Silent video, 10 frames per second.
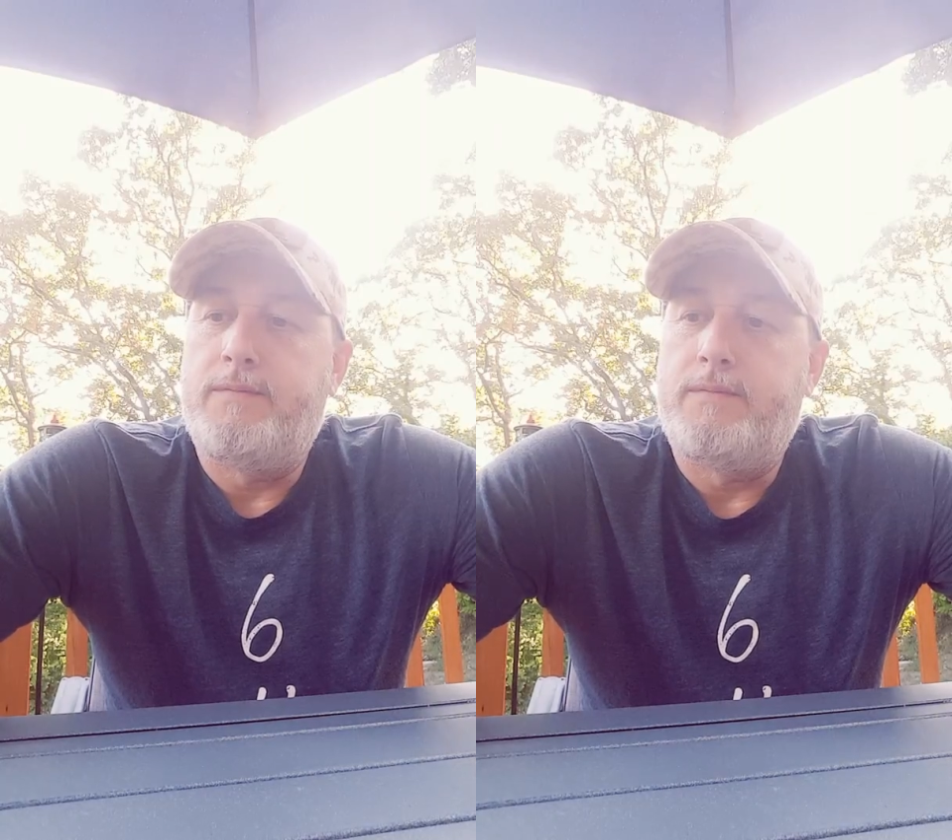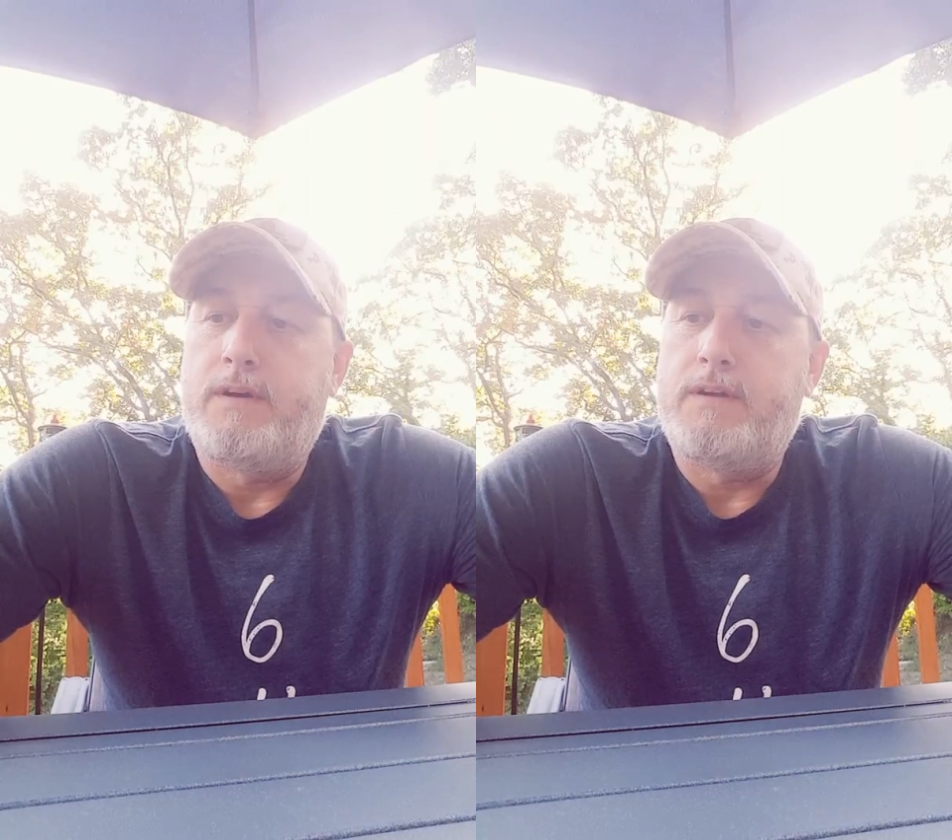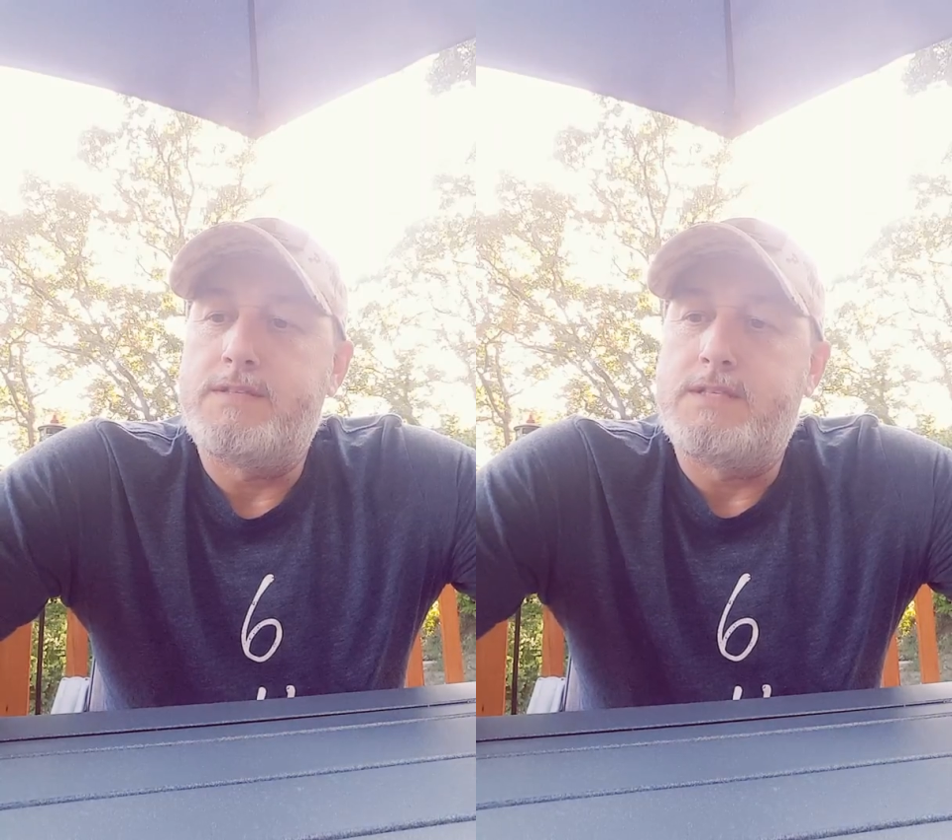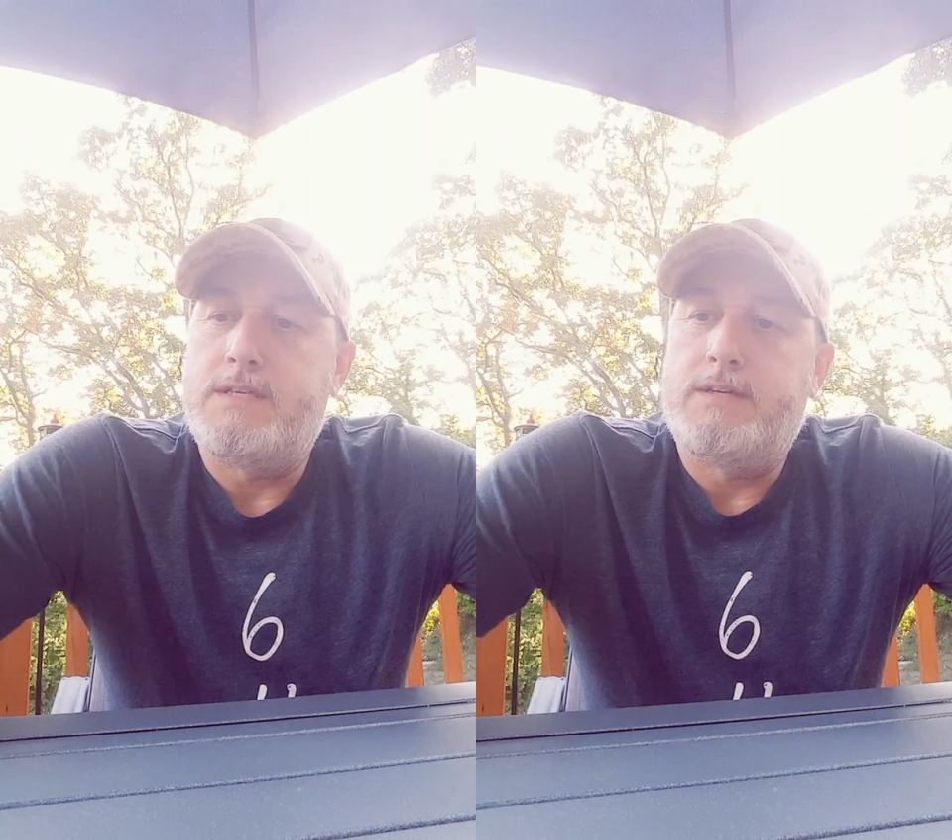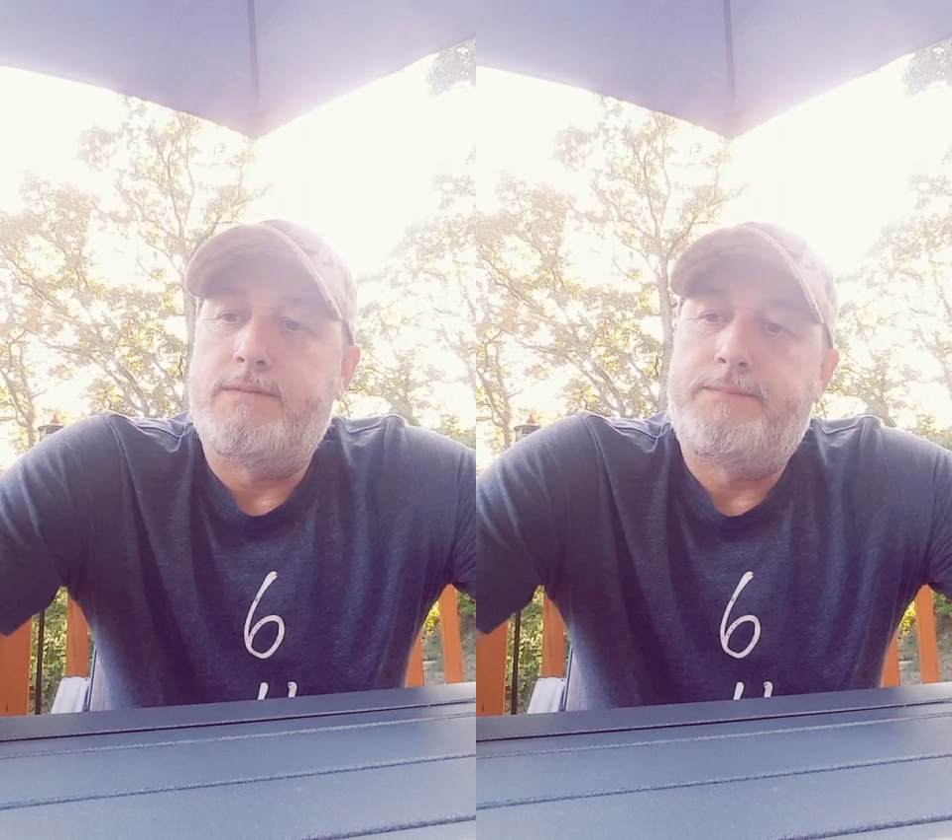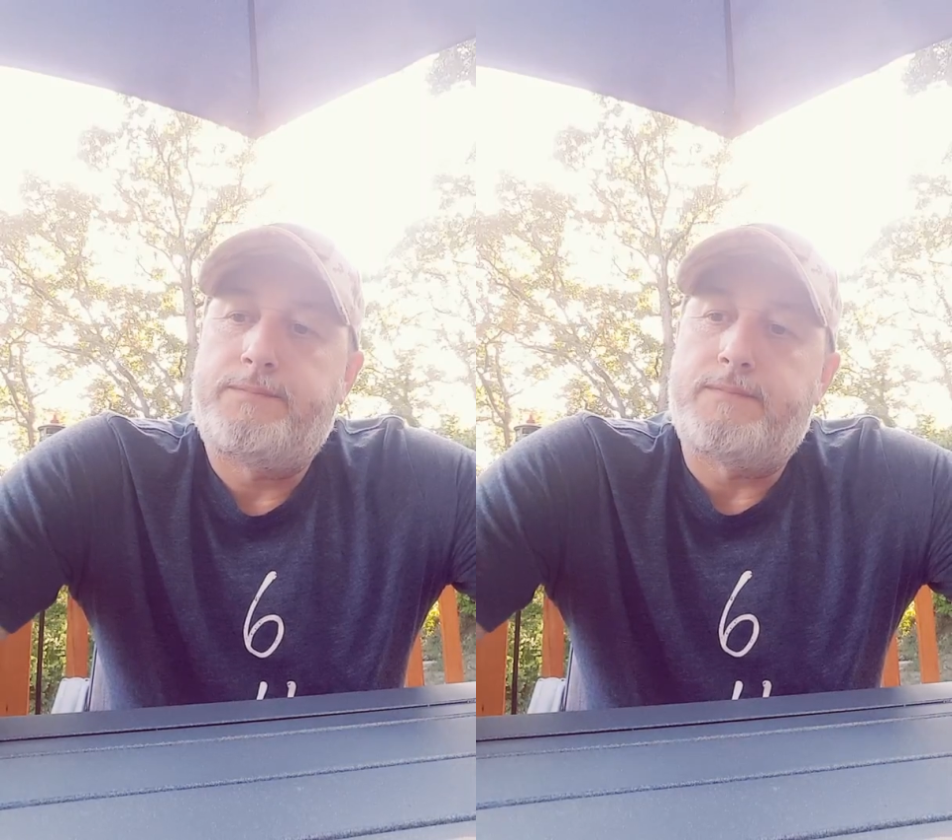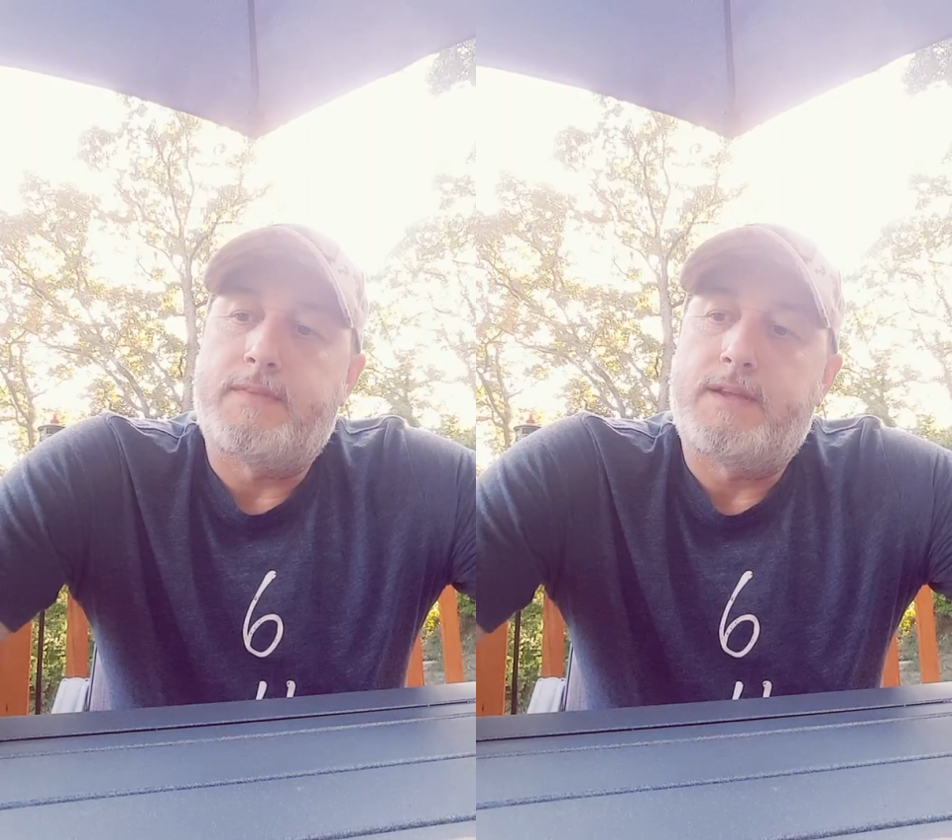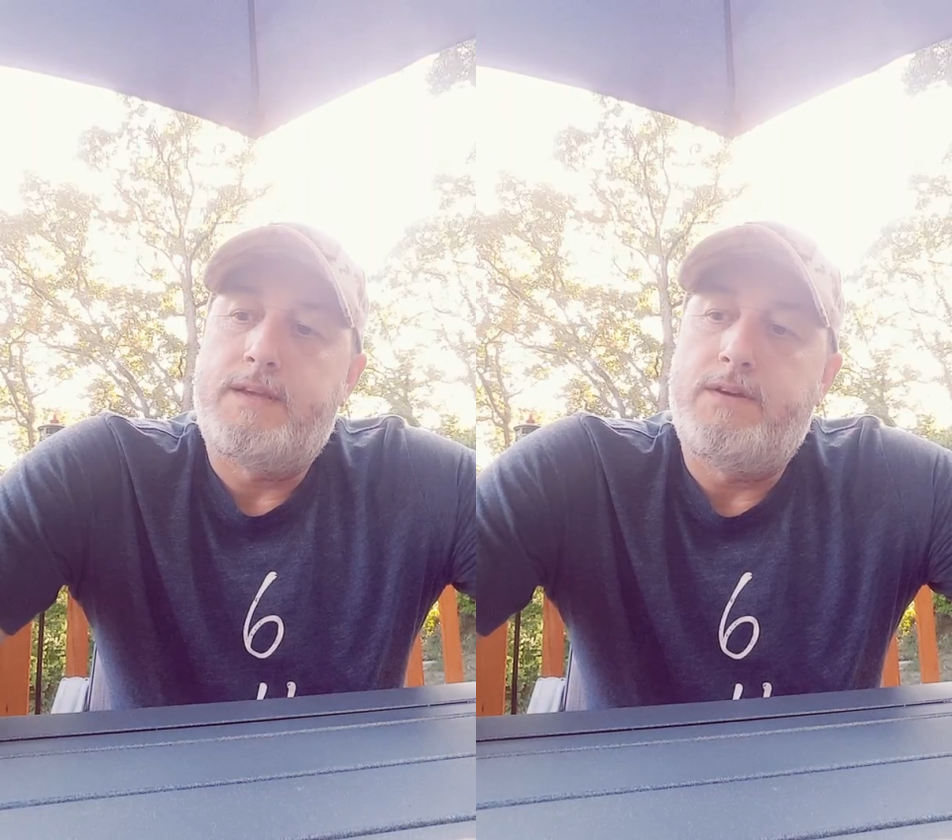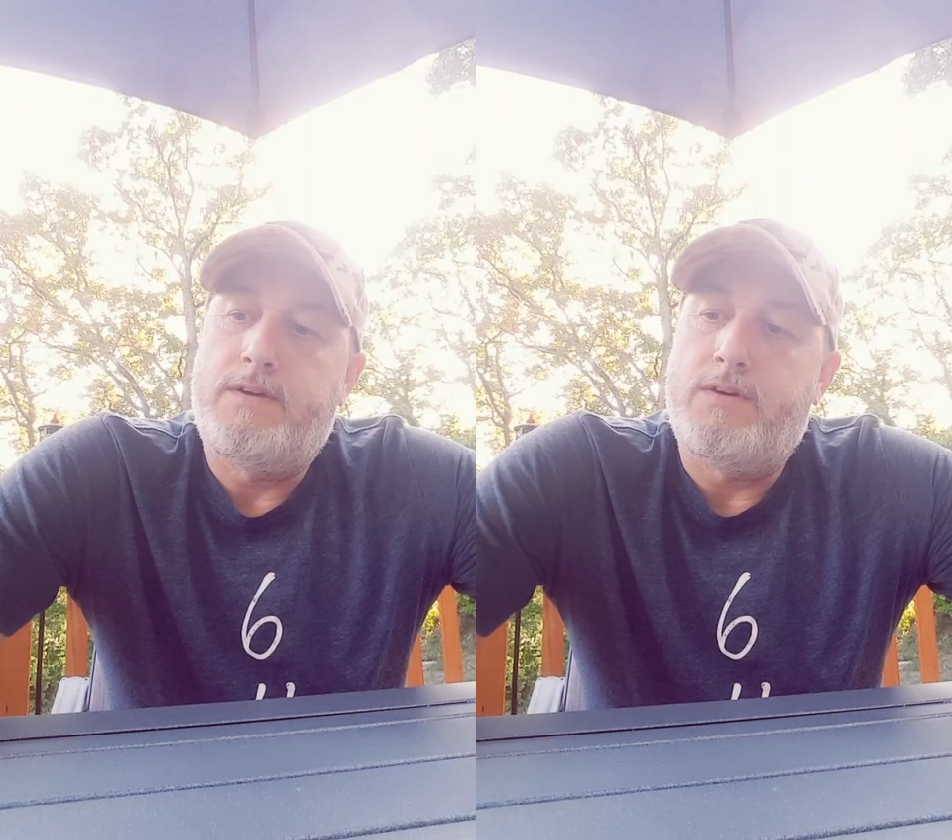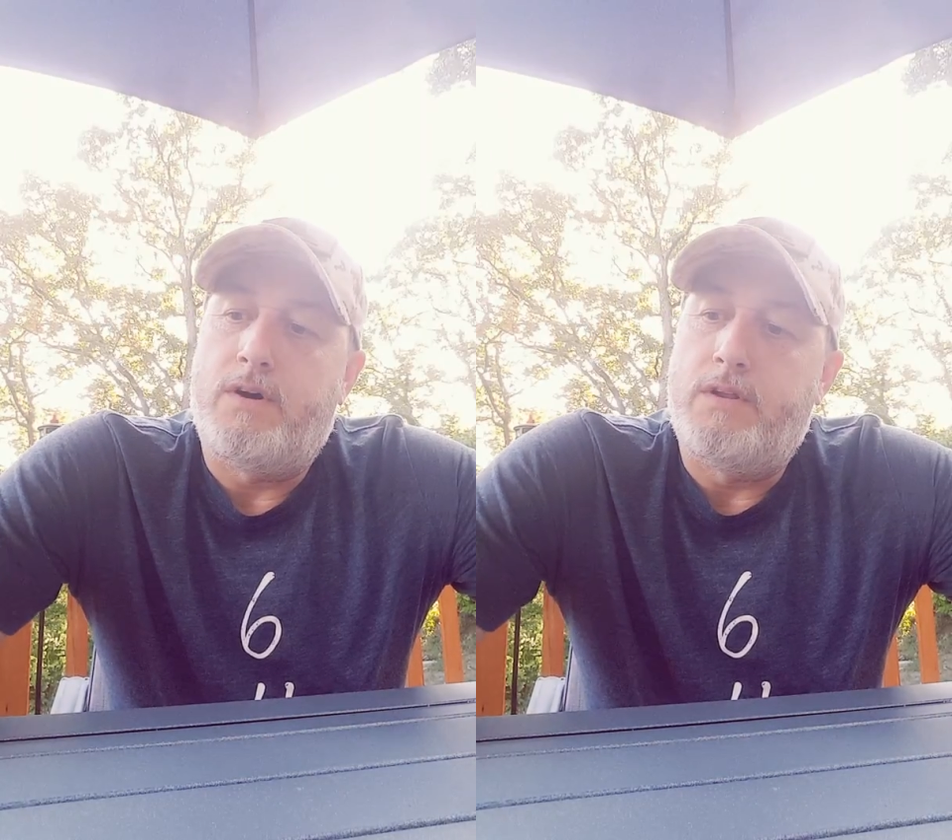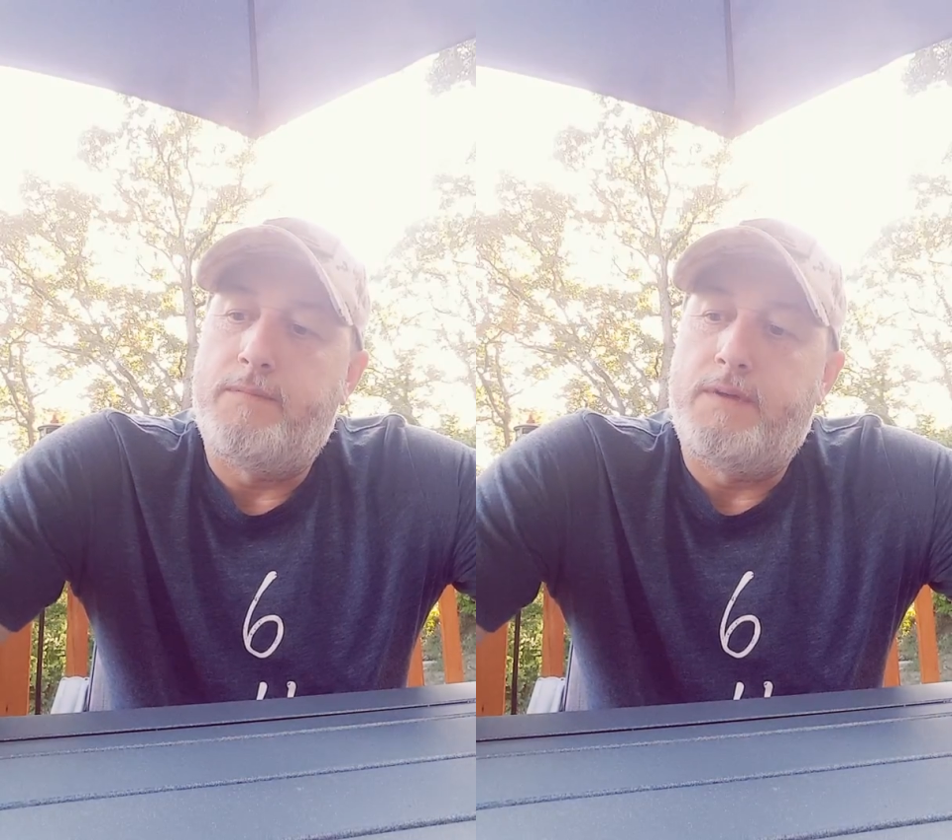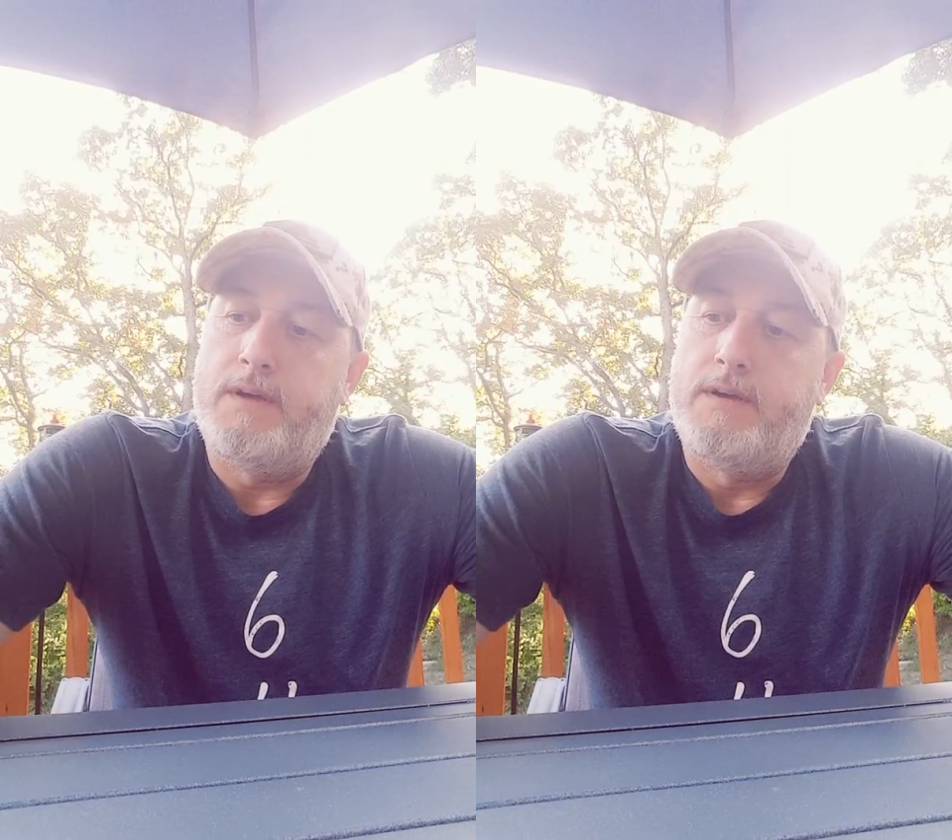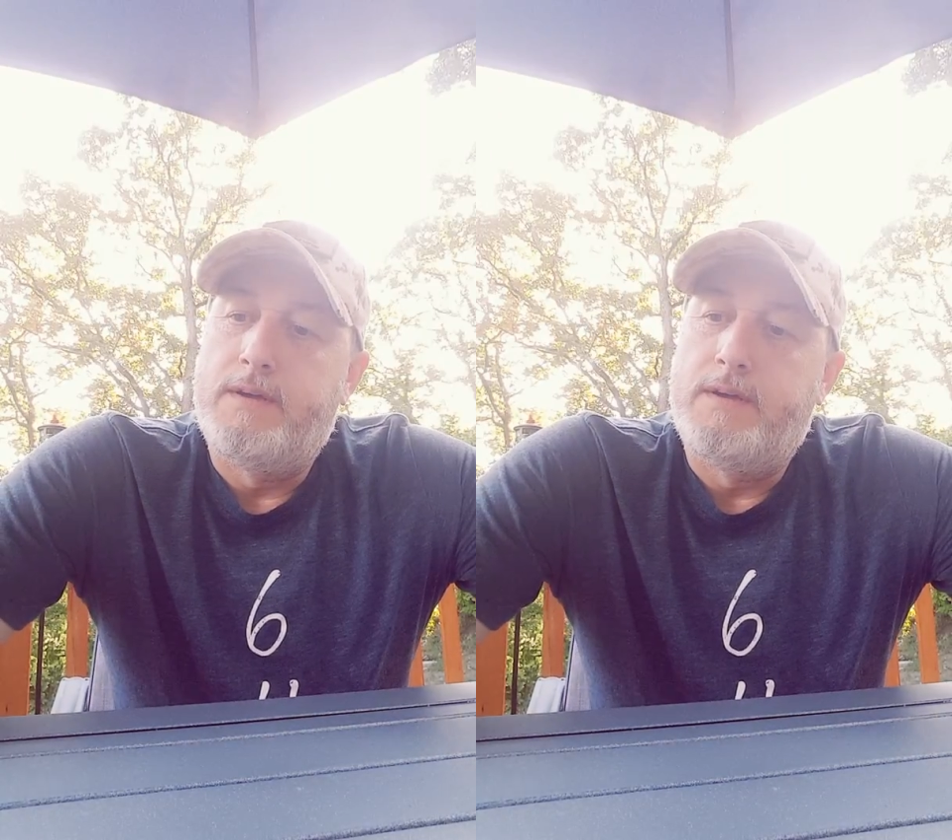I guess you can call them the